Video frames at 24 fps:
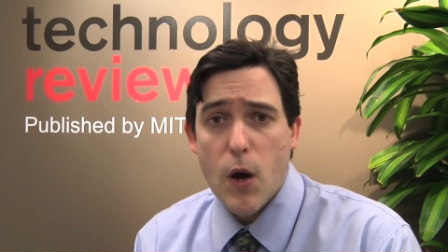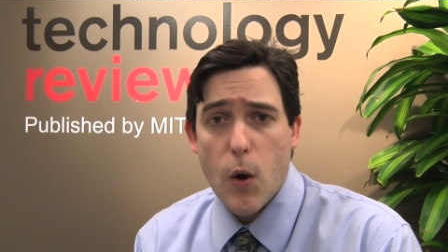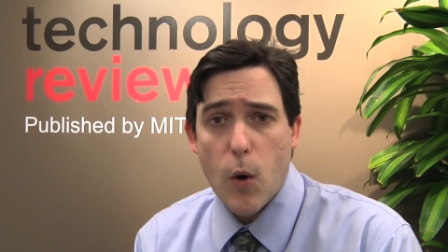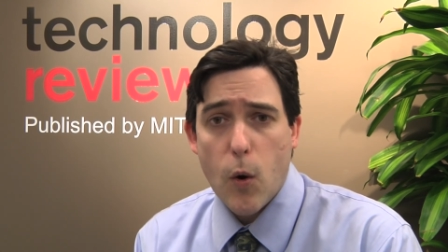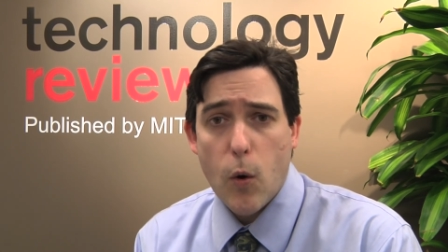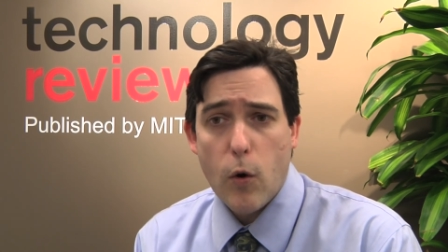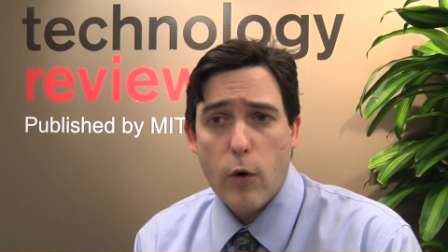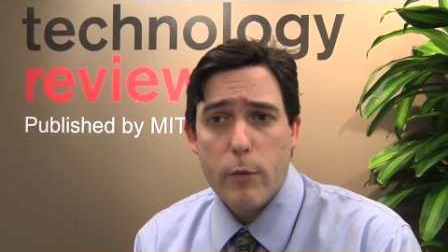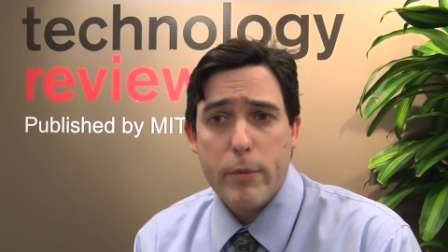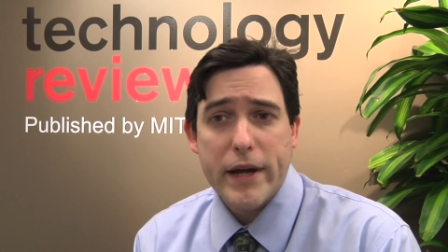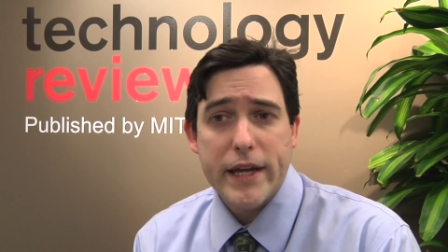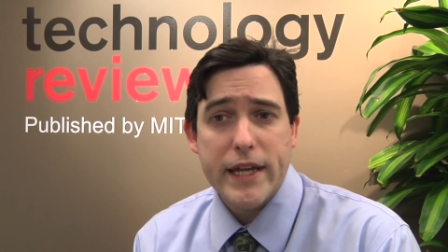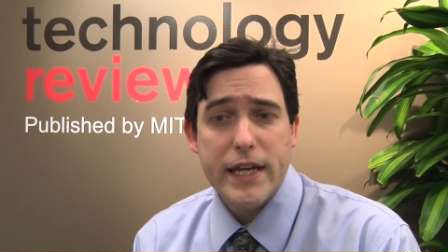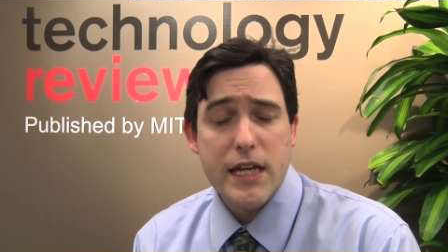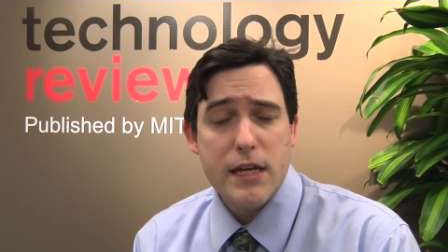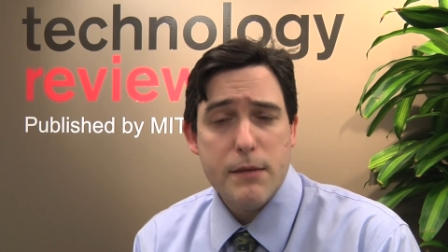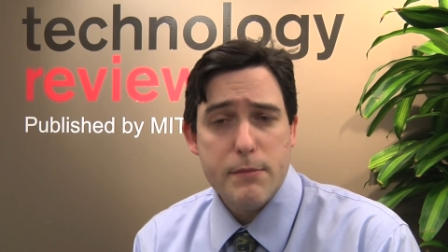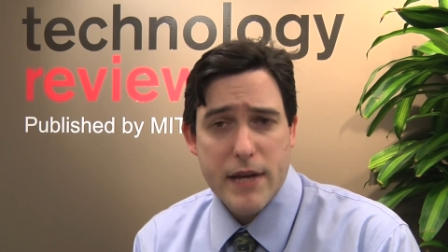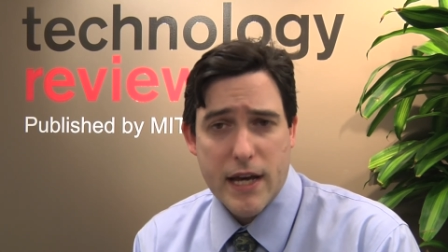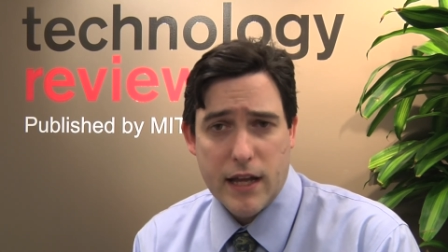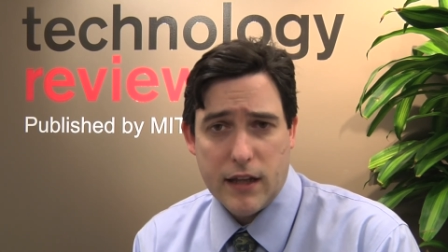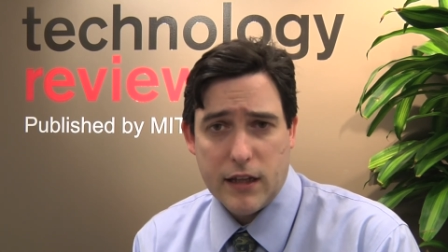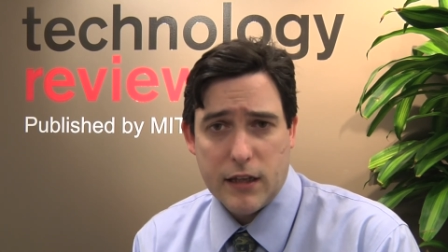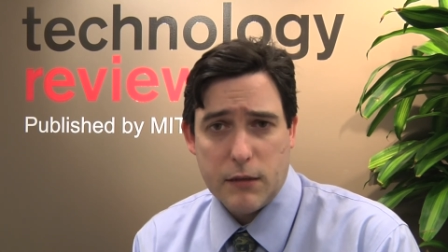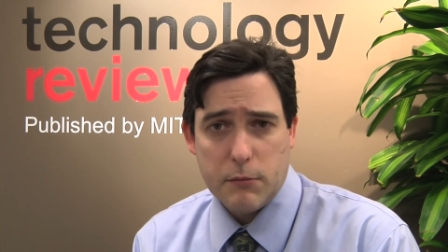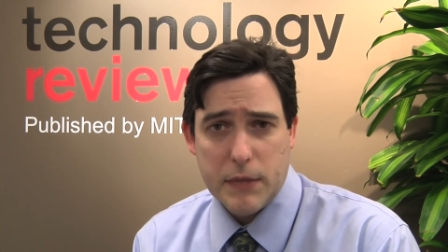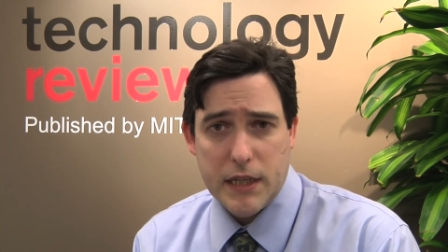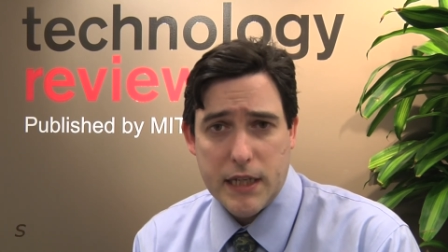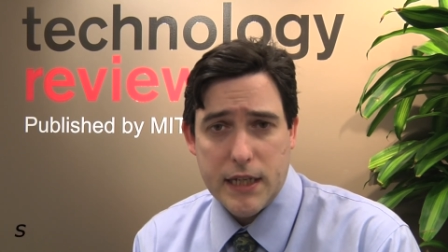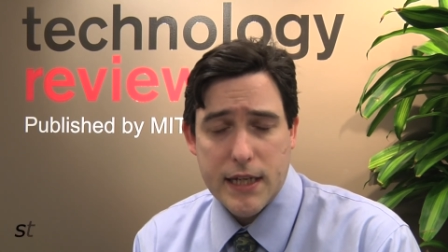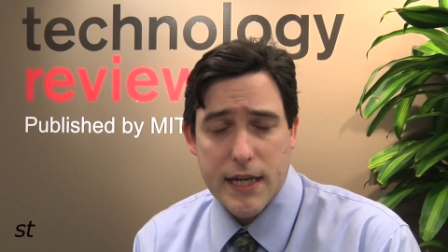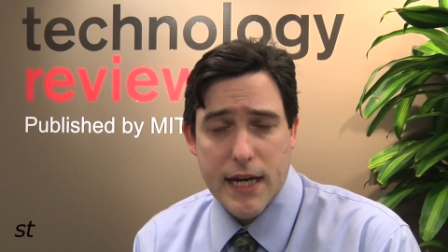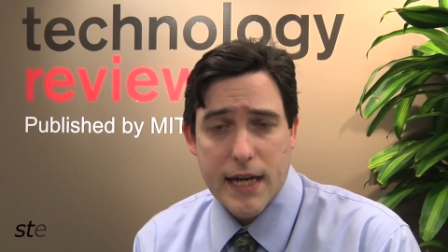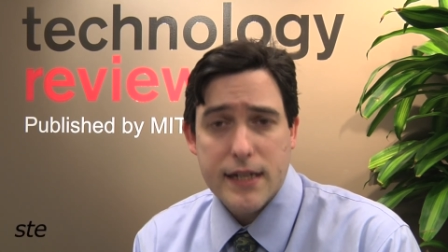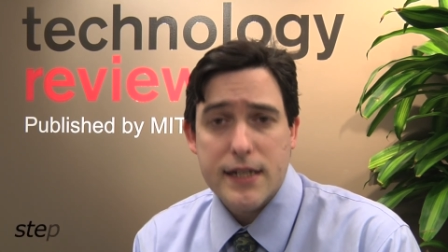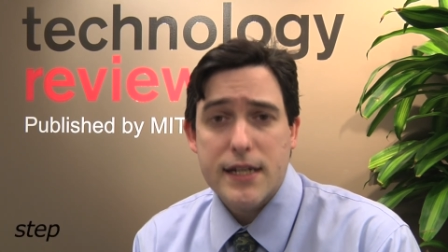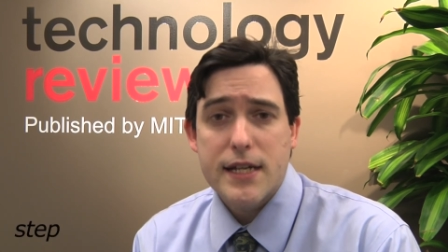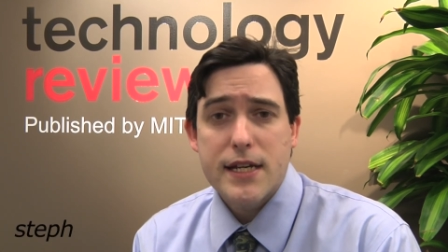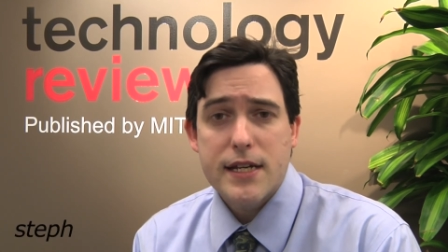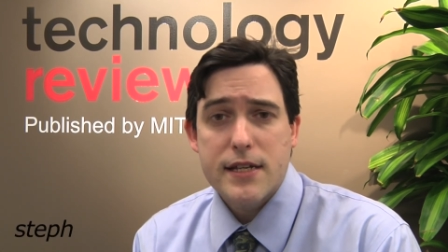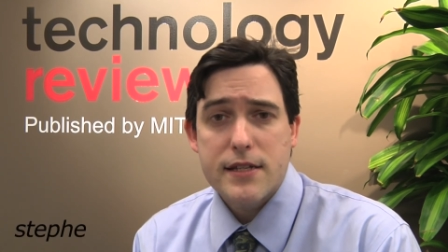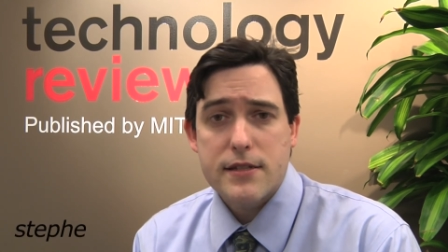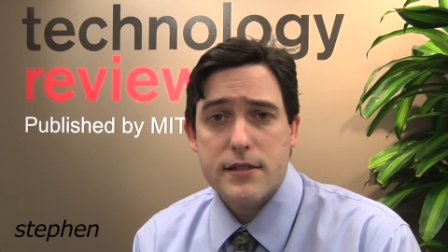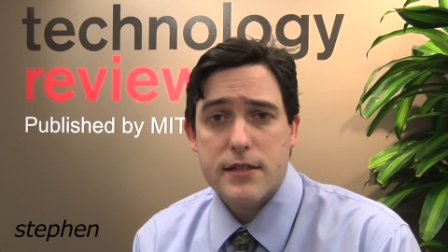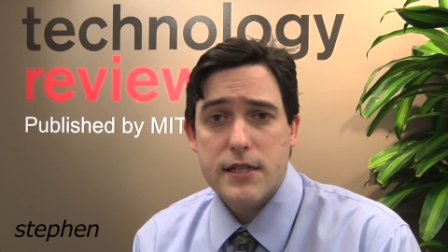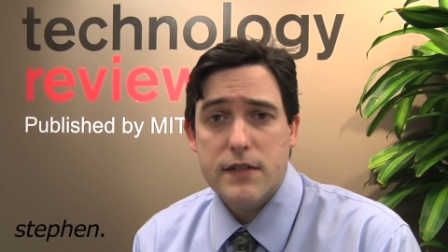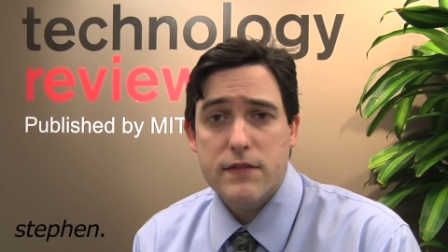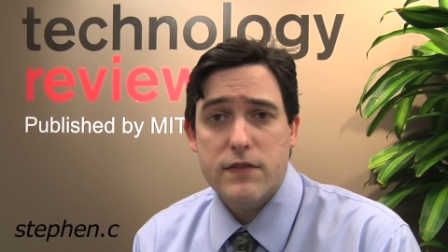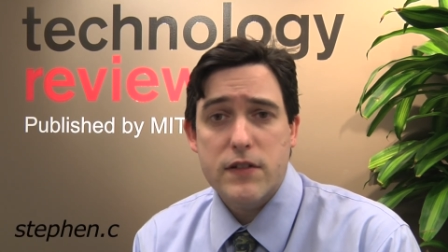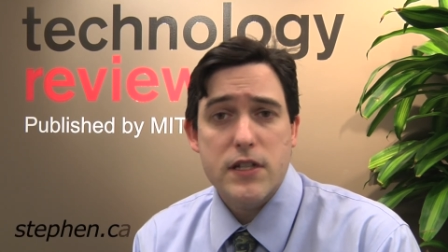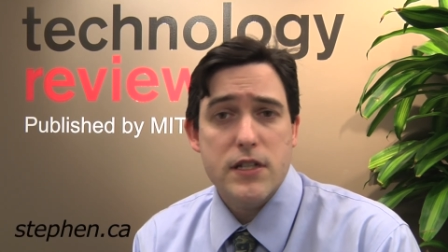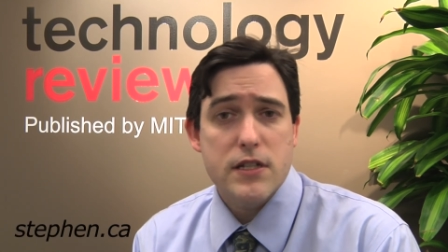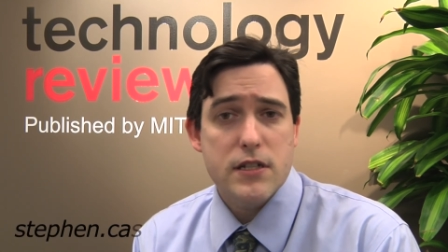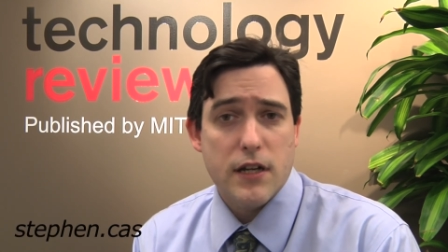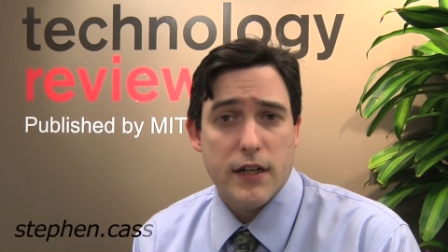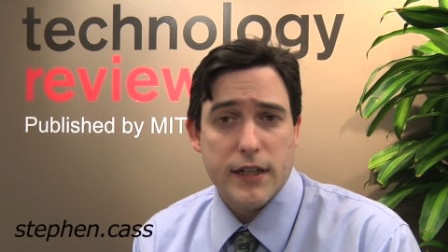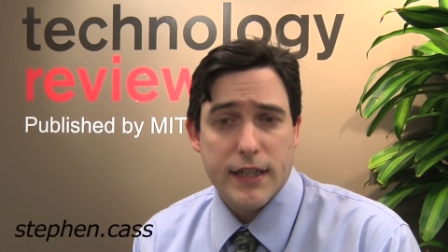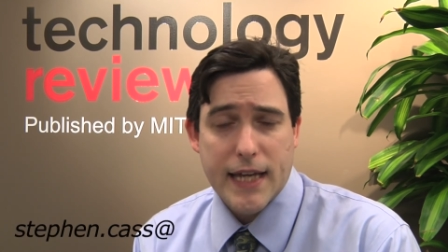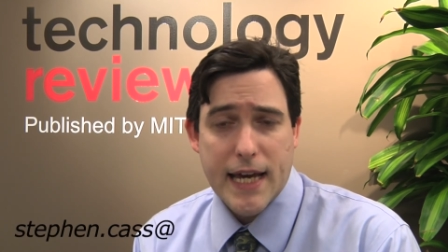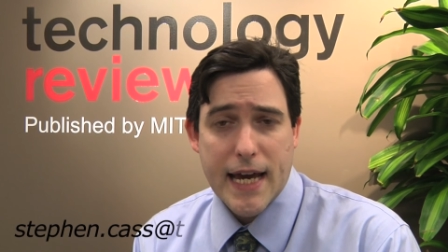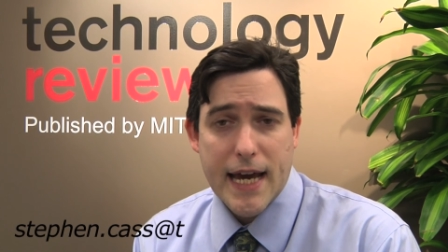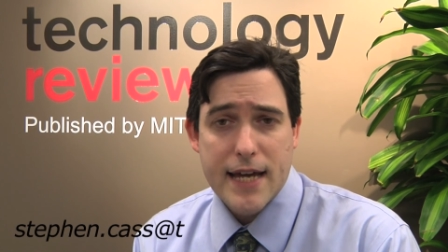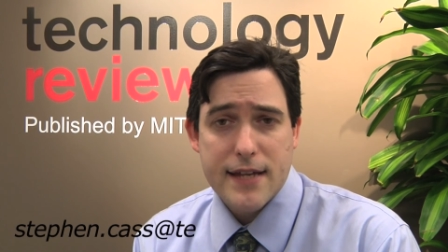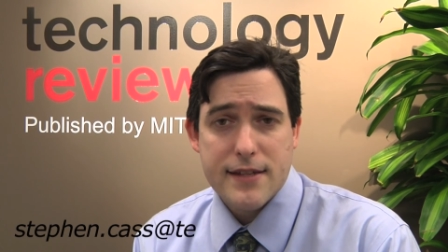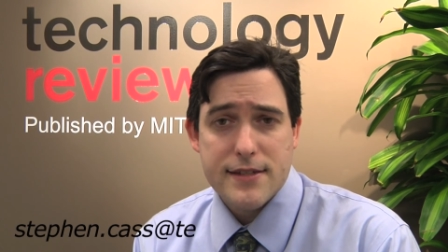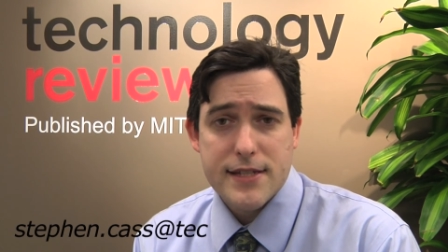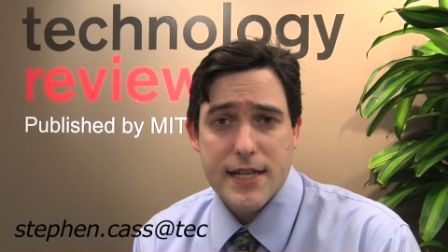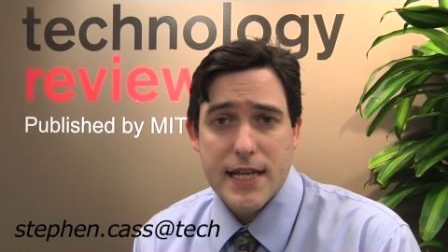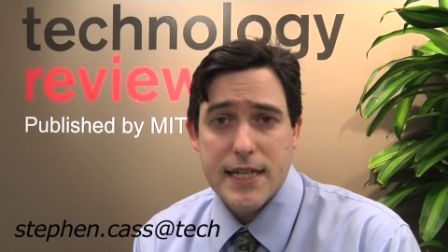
or by emailing me at stephen.cass